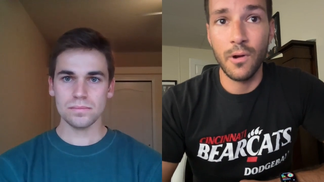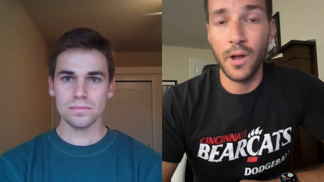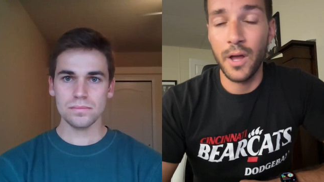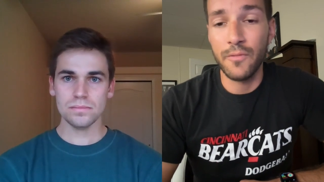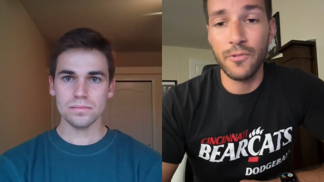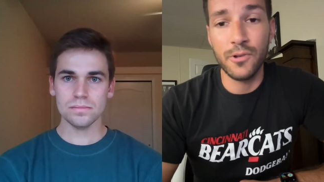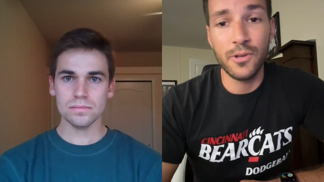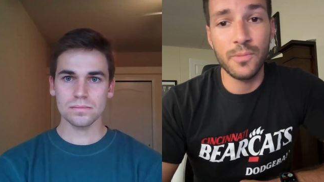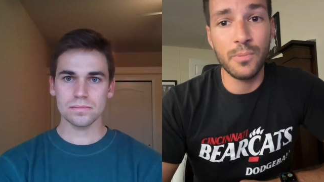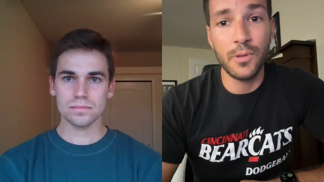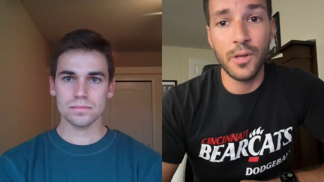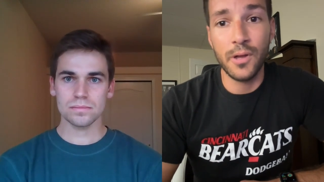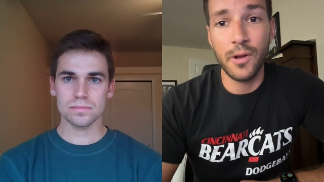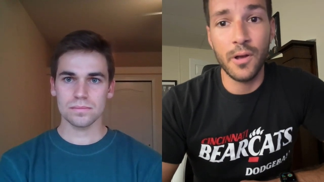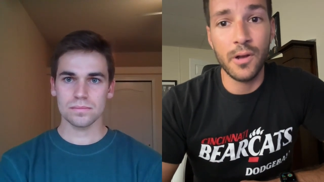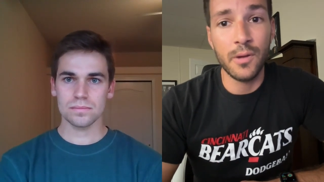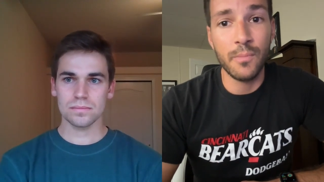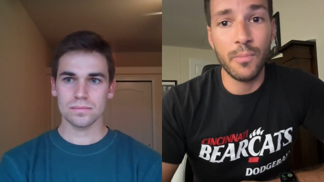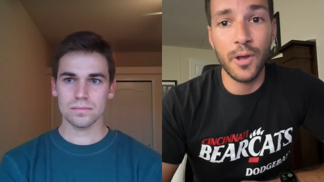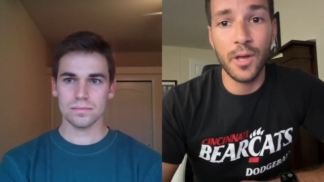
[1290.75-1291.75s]
Speaker 1: or every
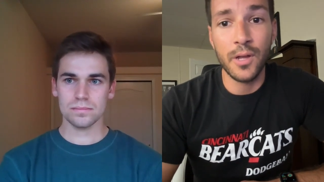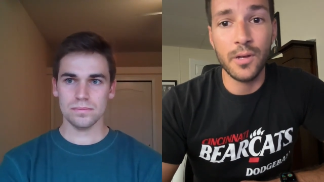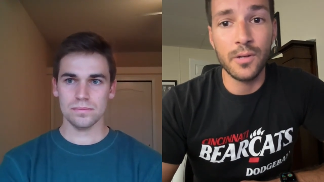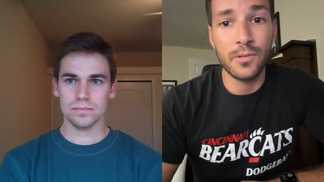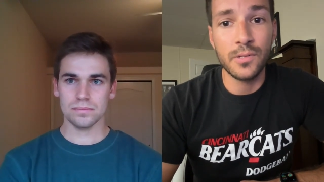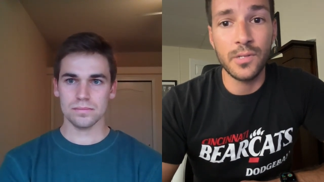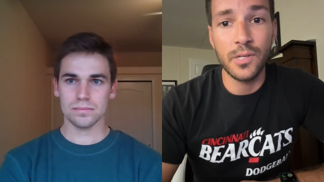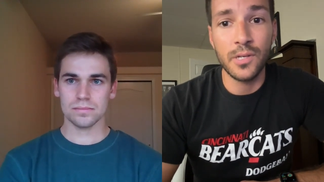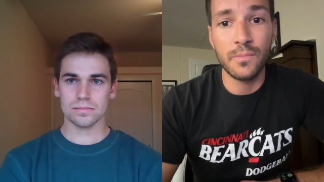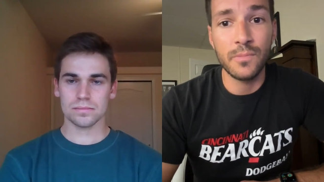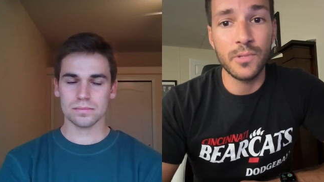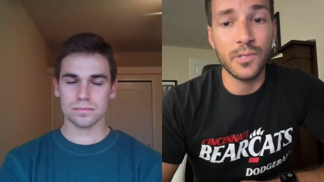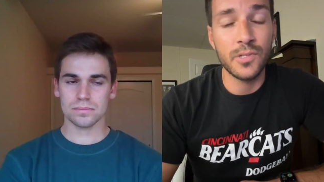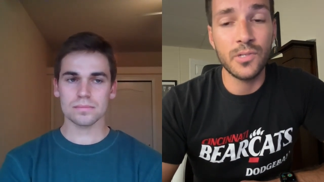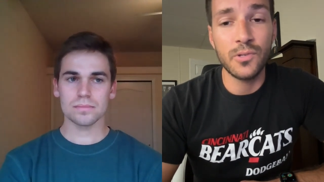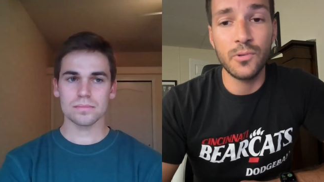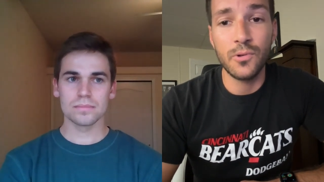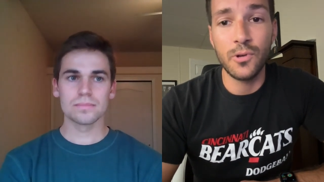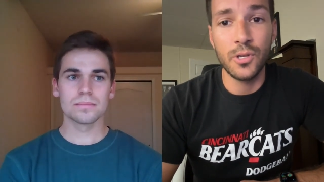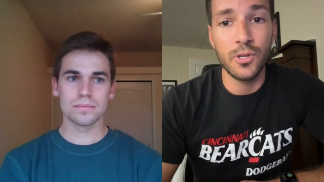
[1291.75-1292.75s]
player on a brand new team.
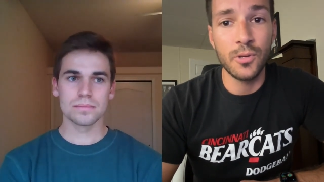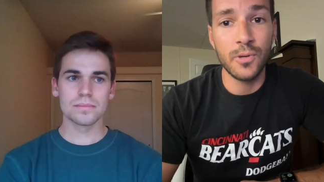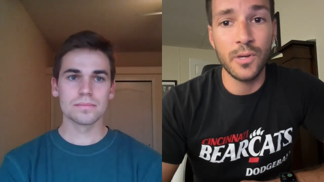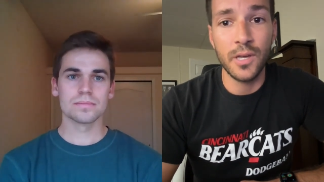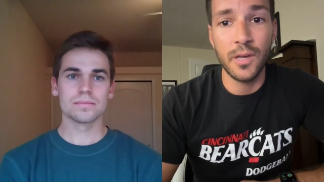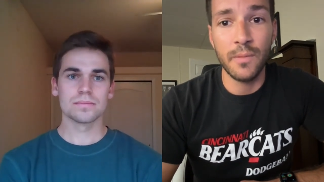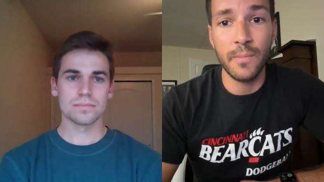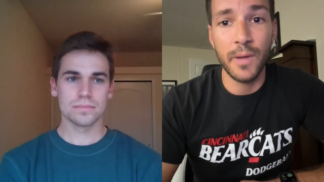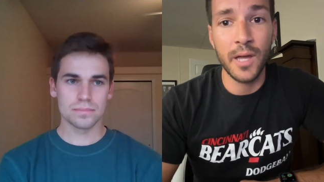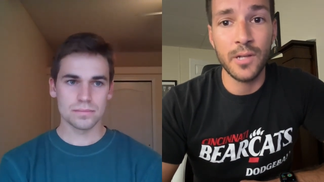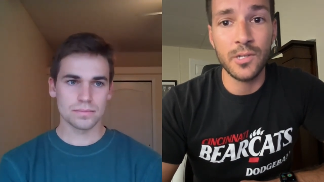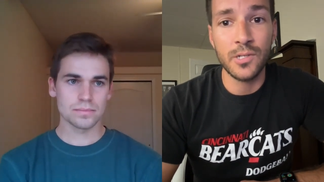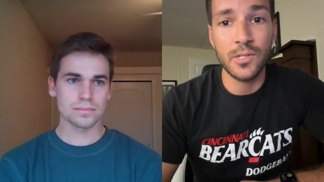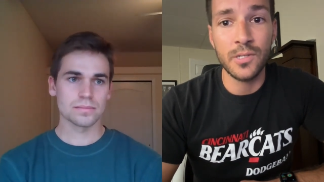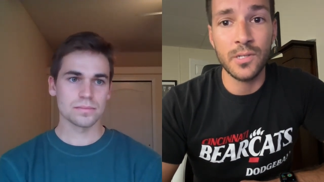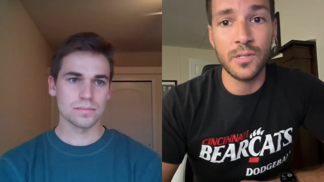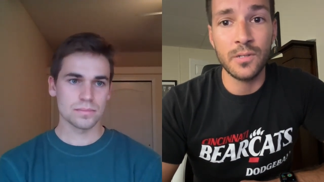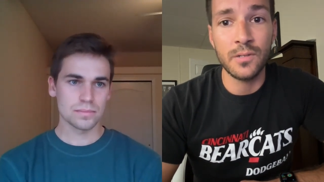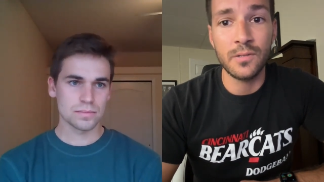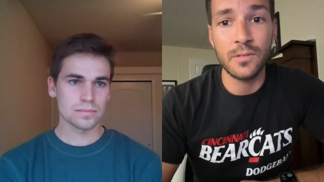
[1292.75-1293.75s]
The sooner you can get
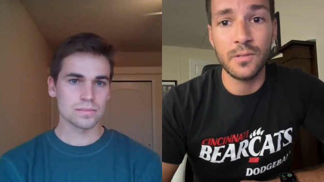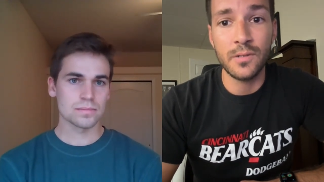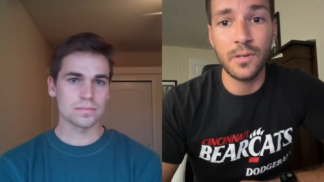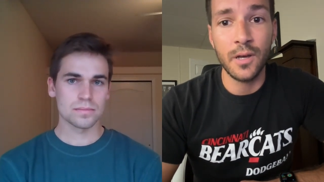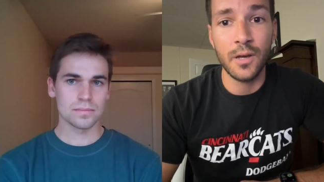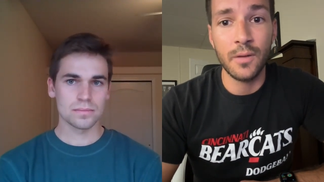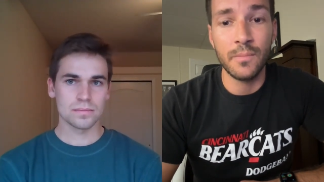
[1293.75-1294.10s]
matches in.